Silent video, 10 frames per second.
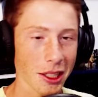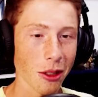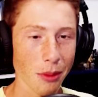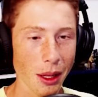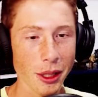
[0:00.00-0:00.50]

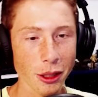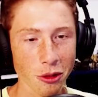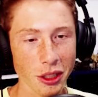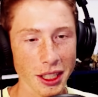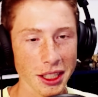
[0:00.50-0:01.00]
so maybe
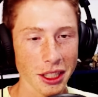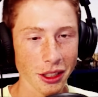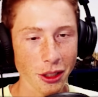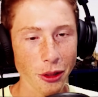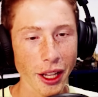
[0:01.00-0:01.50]
you should
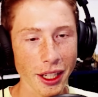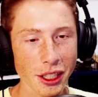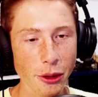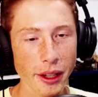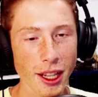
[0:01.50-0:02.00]
consider
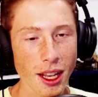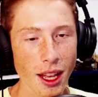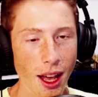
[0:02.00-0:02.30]
donating to it.